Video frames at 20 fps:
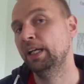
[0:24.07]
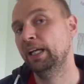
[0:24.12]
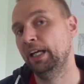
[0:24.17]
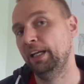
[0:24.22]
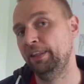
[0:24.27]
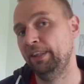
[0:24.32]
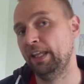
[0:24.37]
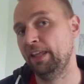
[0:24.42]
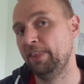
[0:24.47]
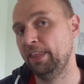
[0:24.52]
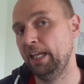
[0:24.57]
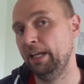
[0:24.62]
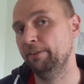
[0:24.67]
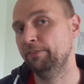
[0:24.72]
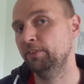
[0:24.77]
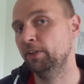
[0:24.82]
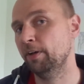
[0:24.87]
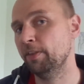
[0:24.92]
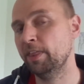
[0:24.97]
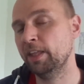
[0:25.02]
and that they have
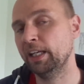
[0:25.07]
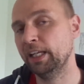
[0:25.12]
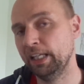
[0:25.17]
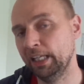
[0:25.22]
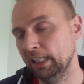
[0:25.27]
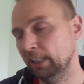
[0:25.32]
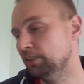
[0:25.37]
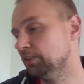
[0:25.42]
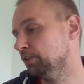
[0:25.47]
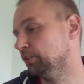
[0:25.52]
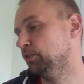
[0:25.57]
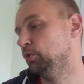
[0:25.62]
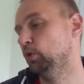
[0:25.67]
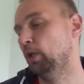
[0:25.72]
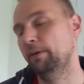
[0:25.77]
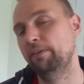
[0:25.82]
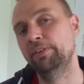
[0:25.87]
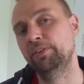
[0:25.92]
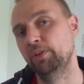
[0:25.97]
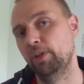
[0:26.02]
nothing else to
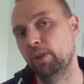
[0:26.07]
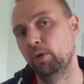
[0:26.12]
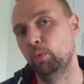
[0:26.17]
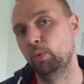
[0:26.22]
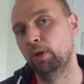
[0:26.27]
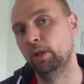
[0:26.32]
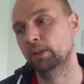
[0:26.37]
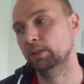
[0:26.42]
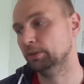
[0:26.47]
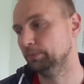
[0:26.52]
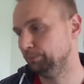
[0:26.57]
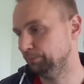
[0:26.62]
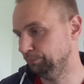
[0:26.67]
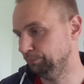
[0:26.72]
offer to the world.